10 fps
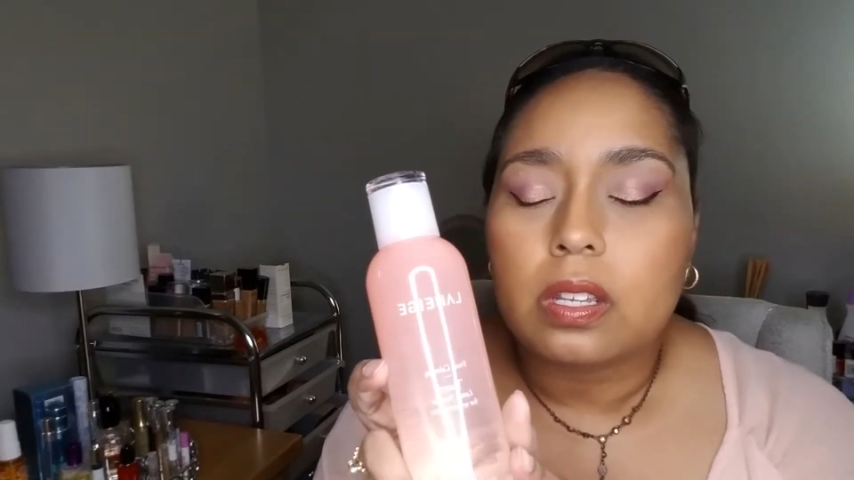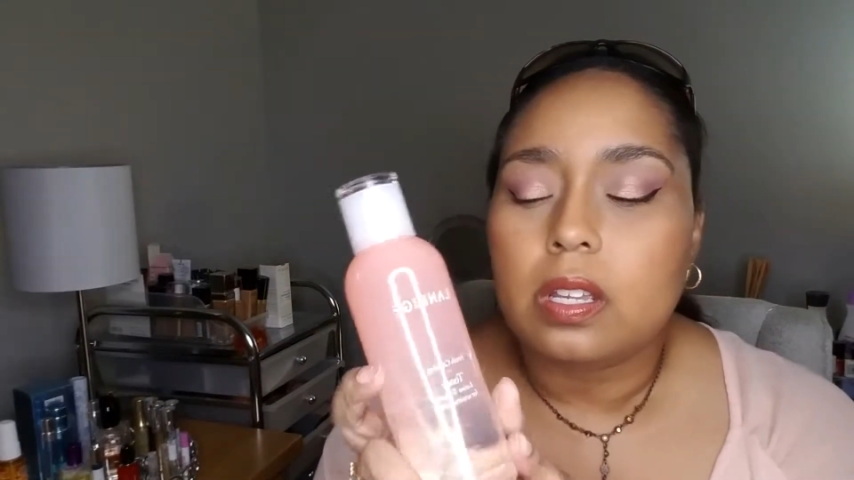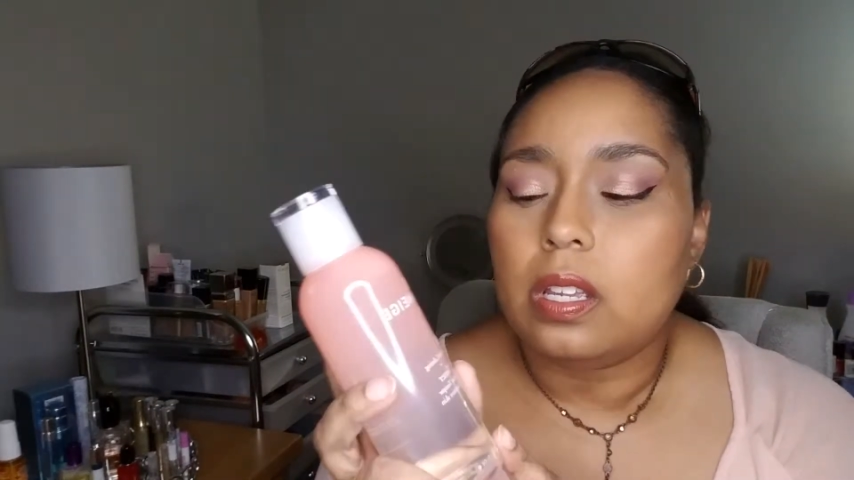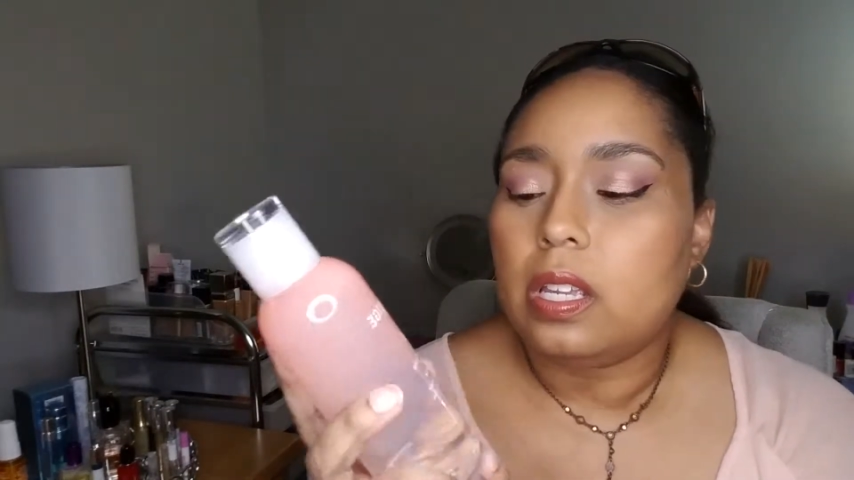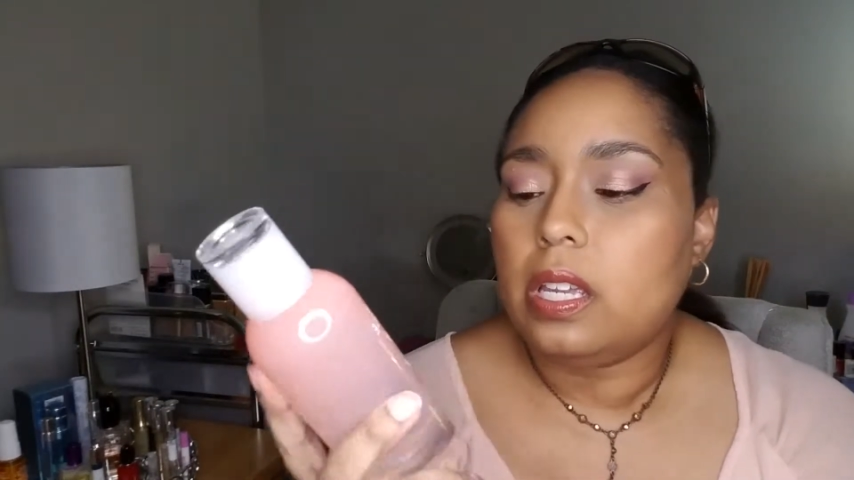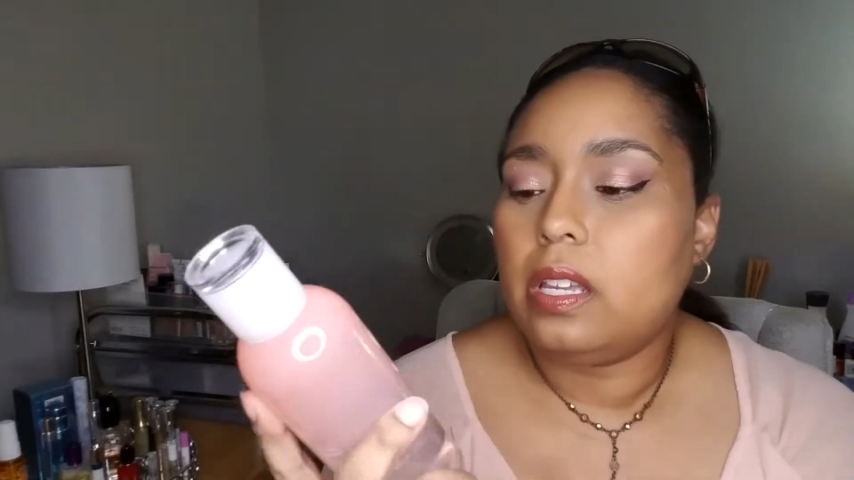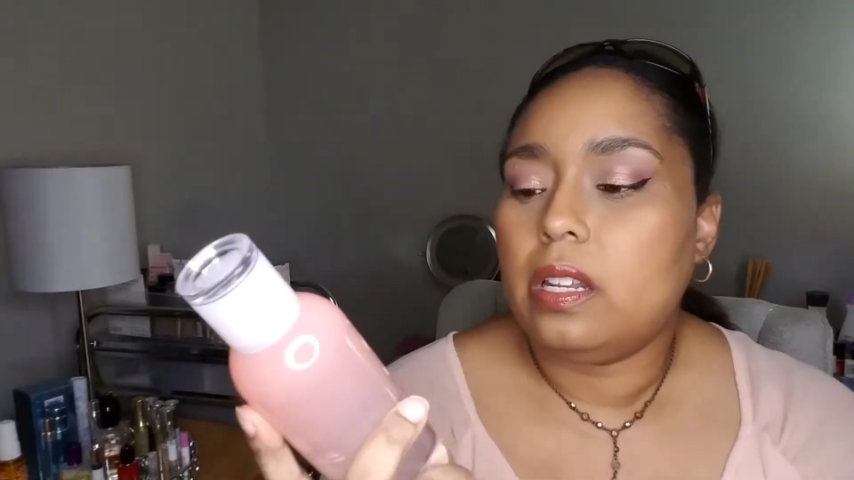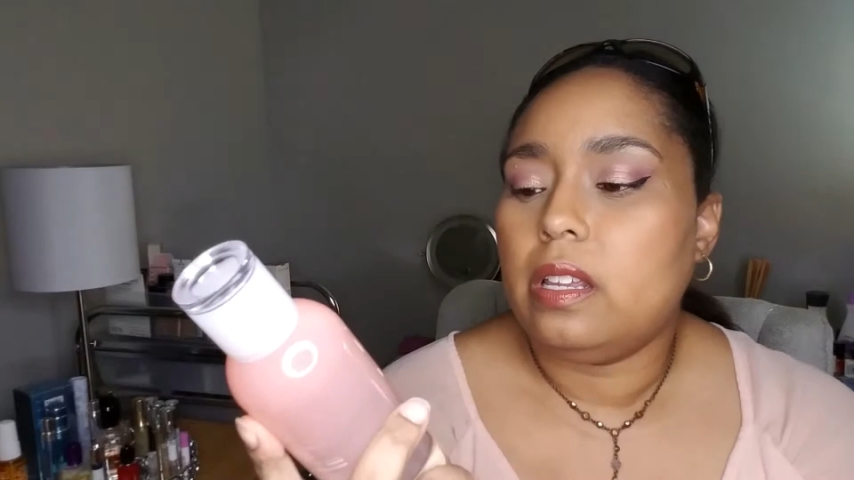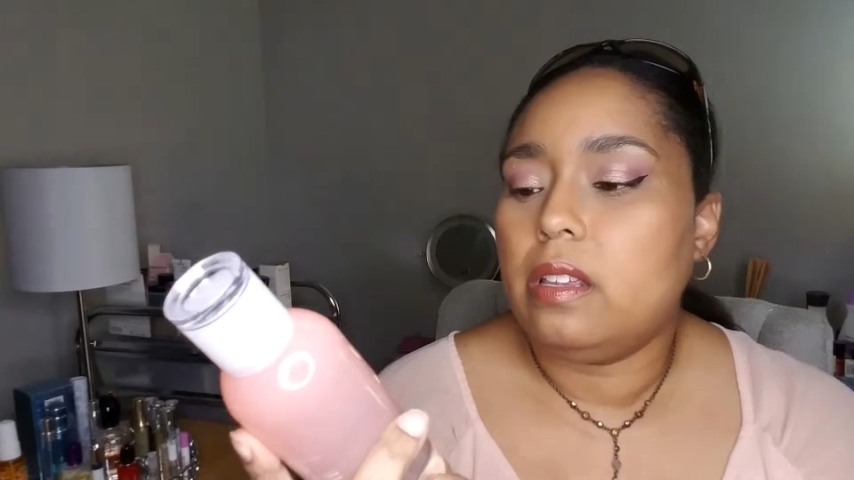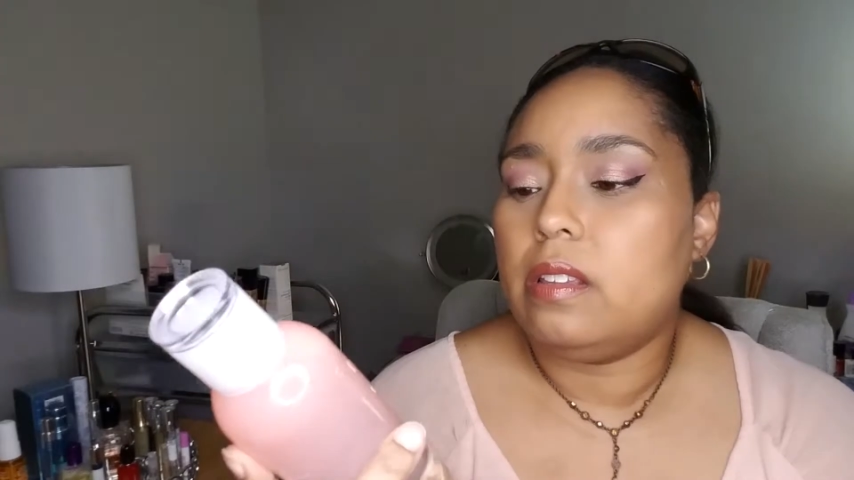It
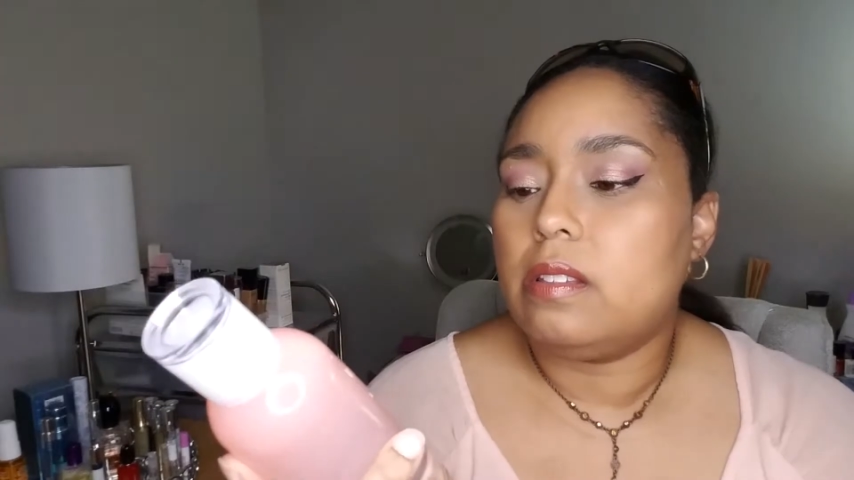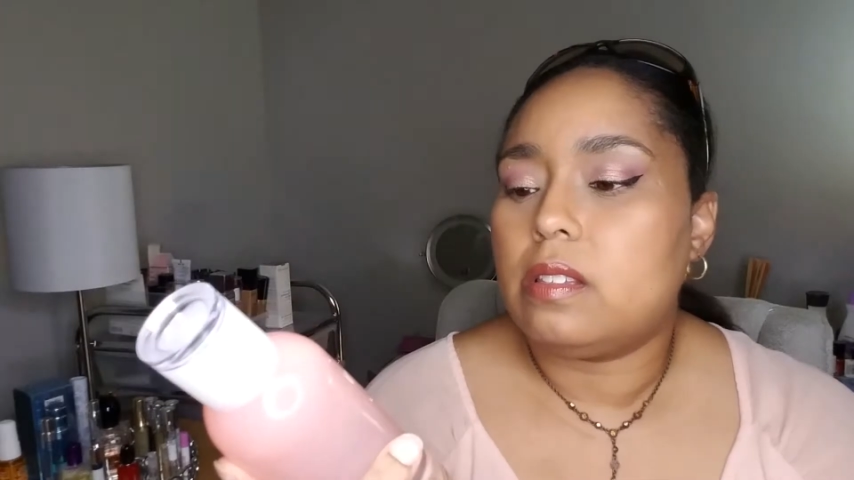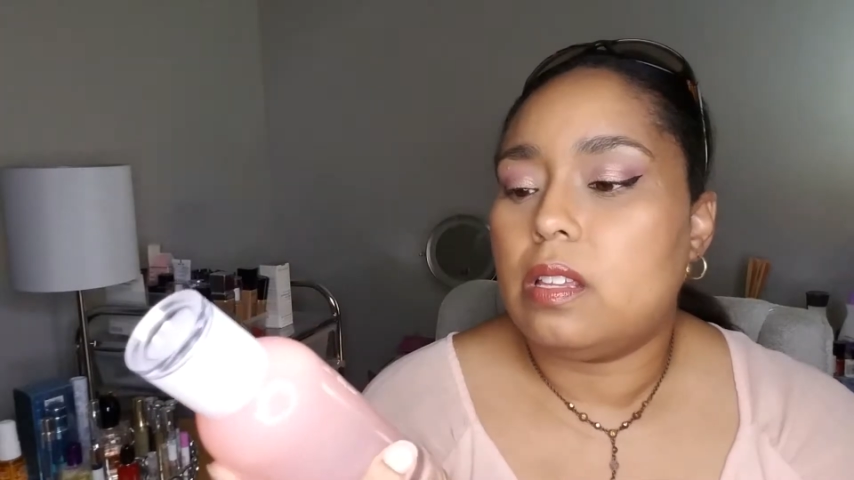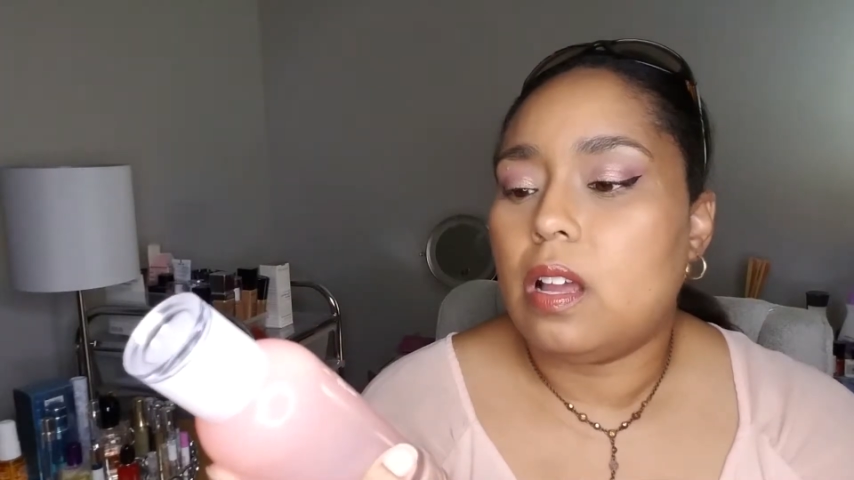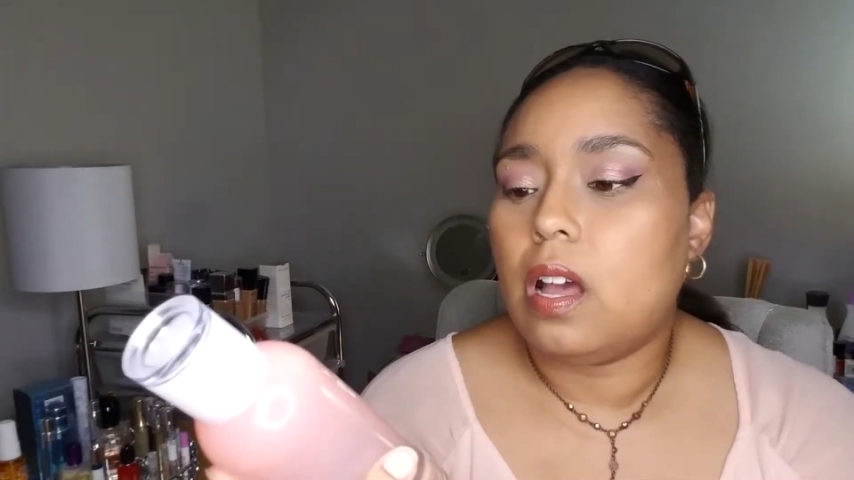is a